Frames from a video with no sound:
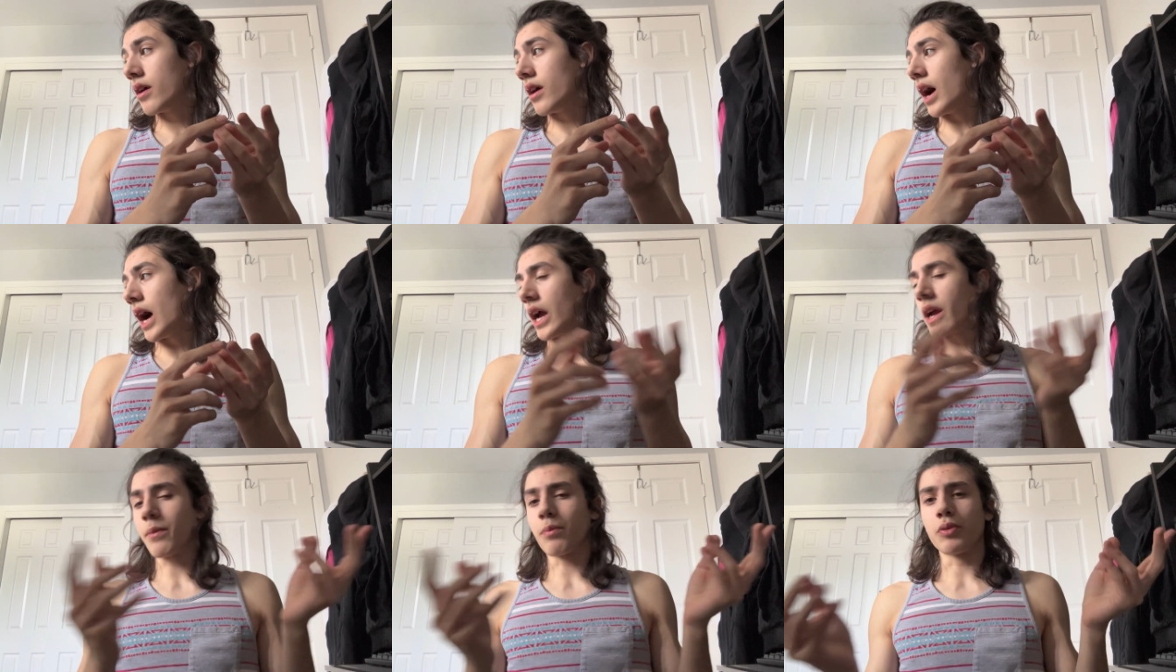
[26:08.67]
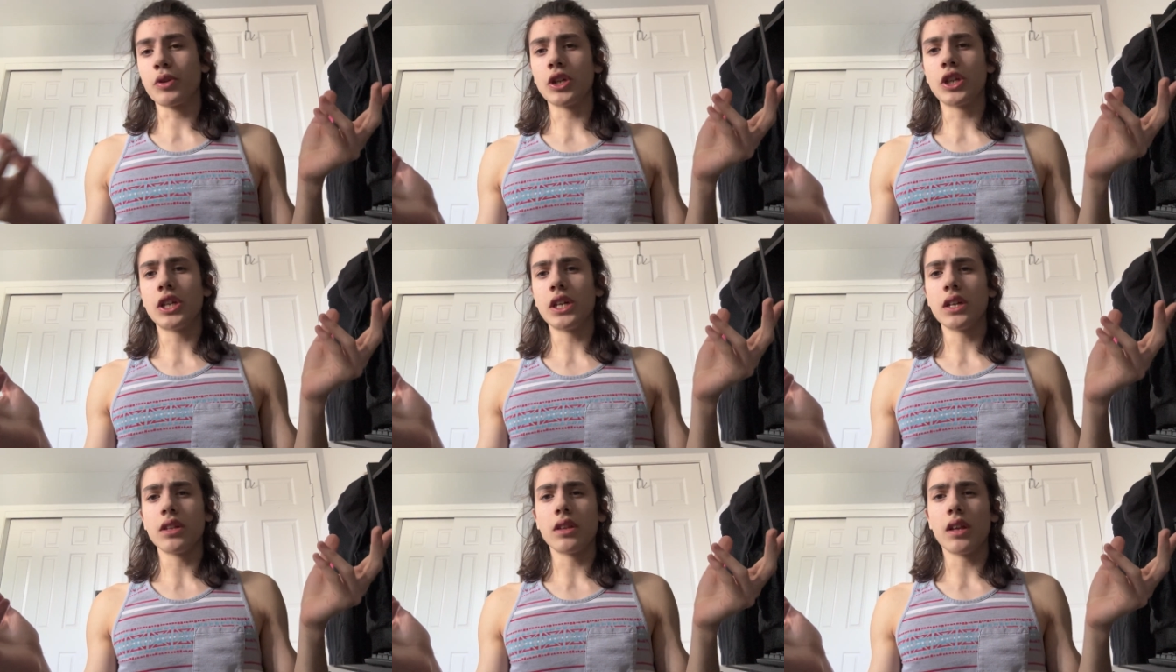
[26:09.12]
I
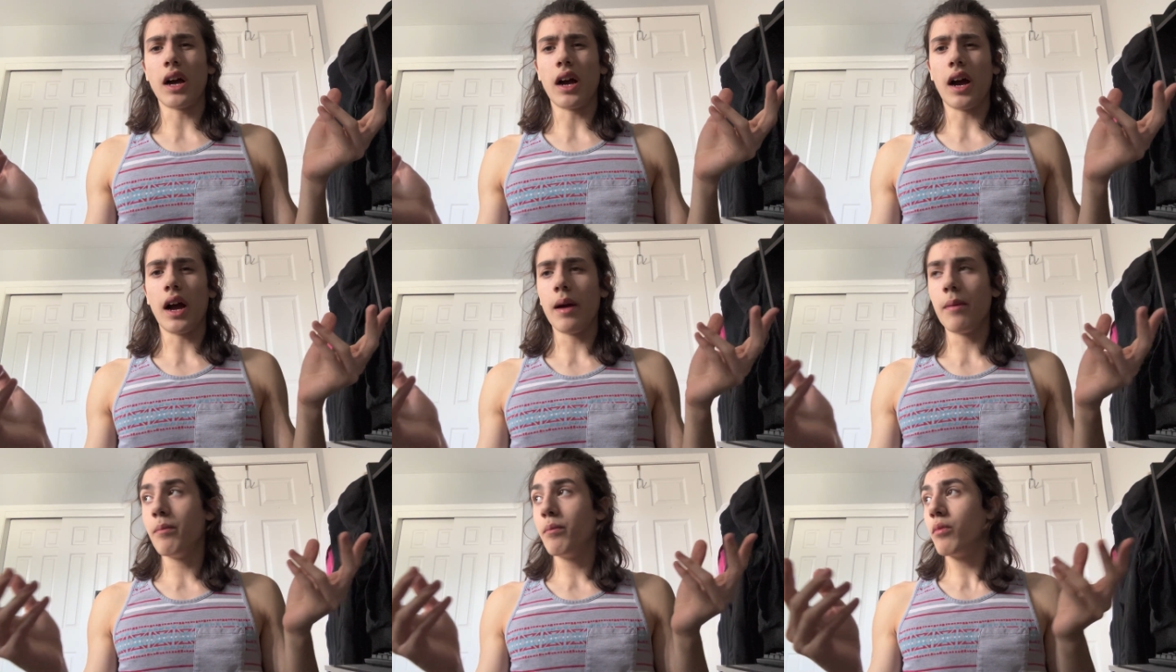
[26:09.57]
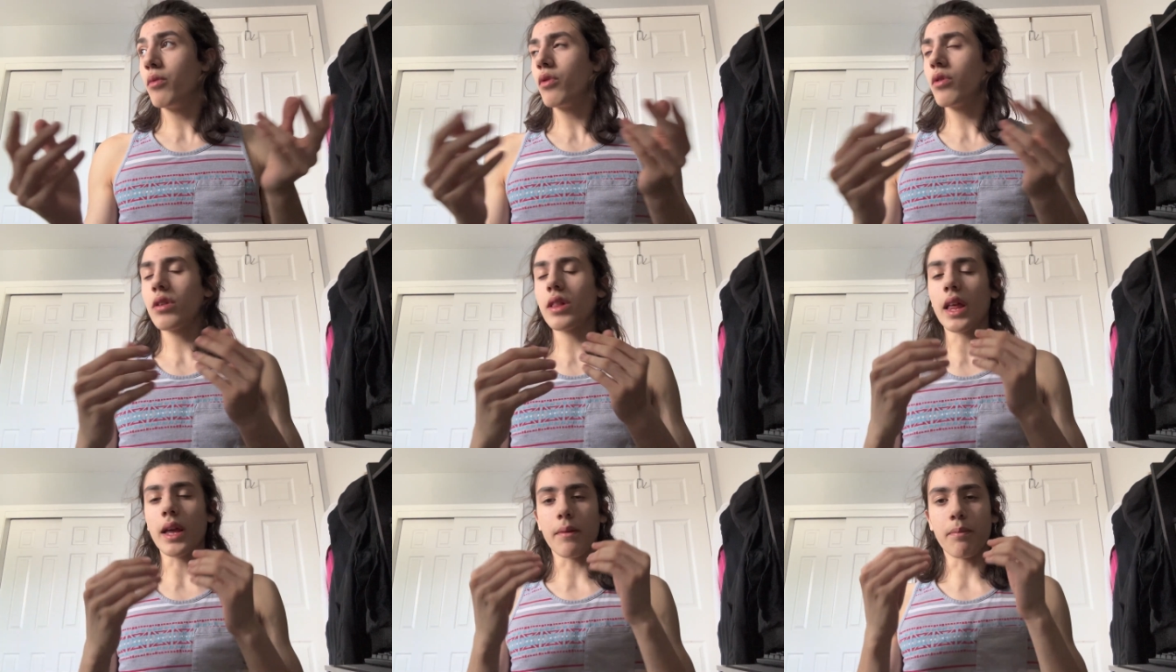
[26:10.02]
appreciate that. I'm more
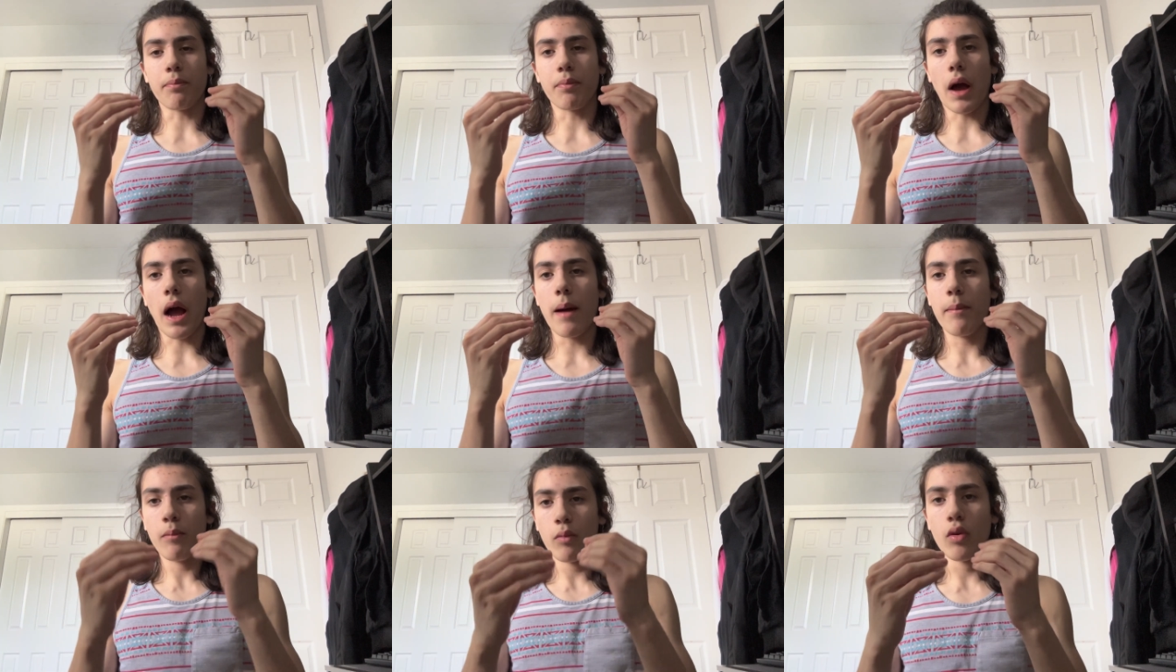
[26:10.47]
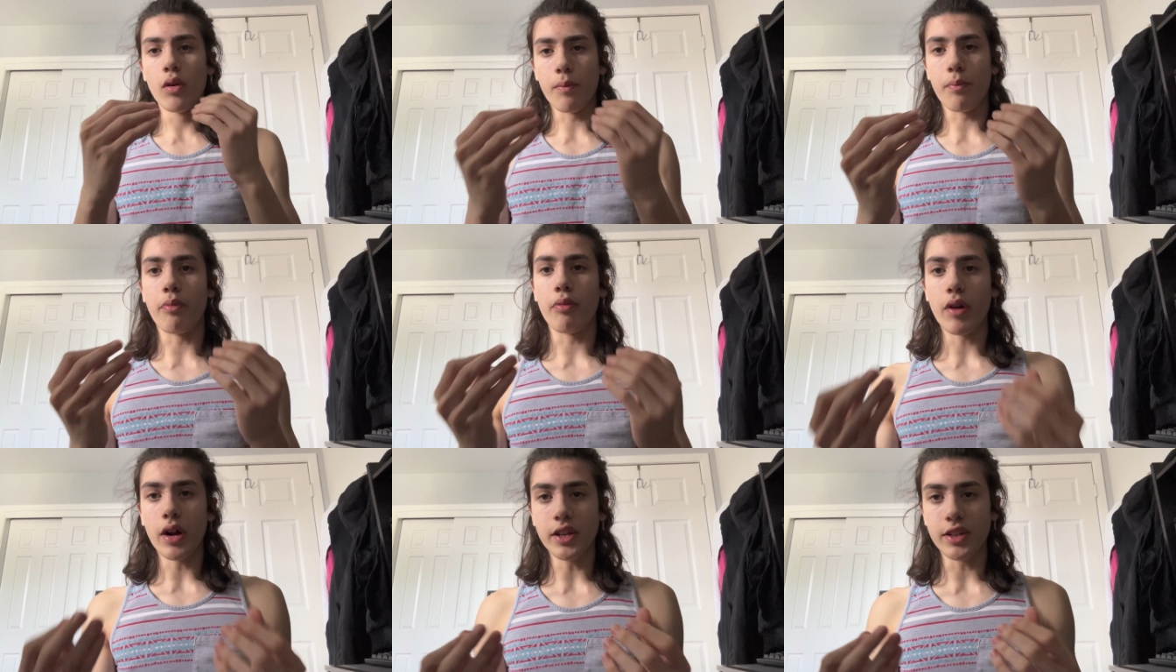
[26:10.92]
like, I'm more
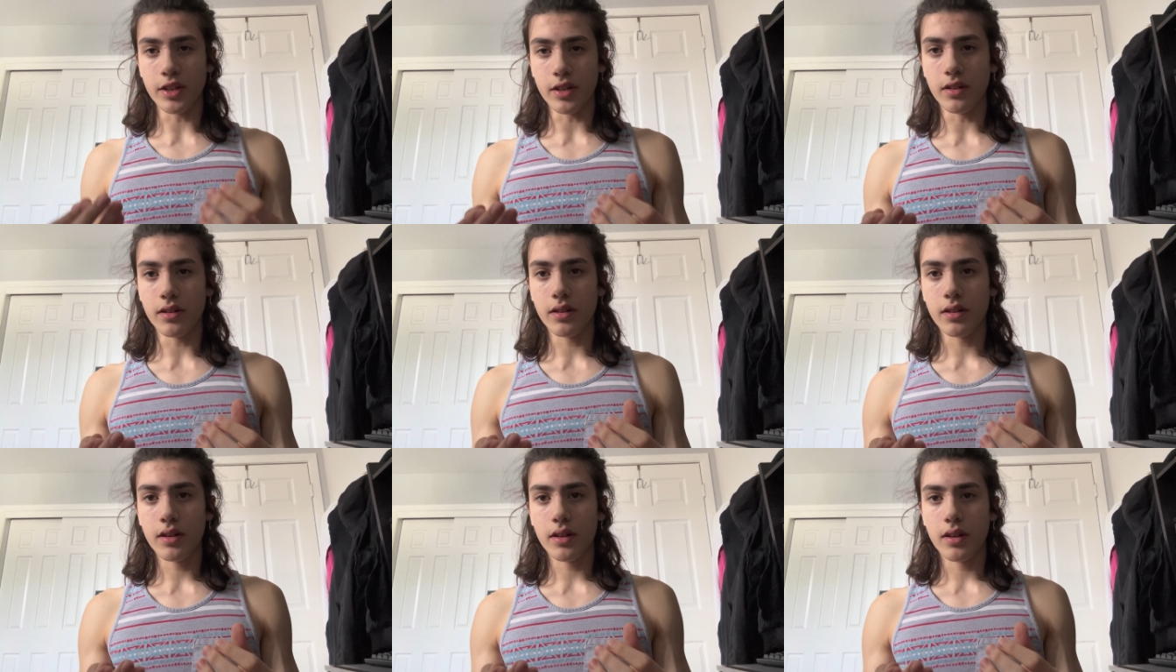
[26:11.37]
present.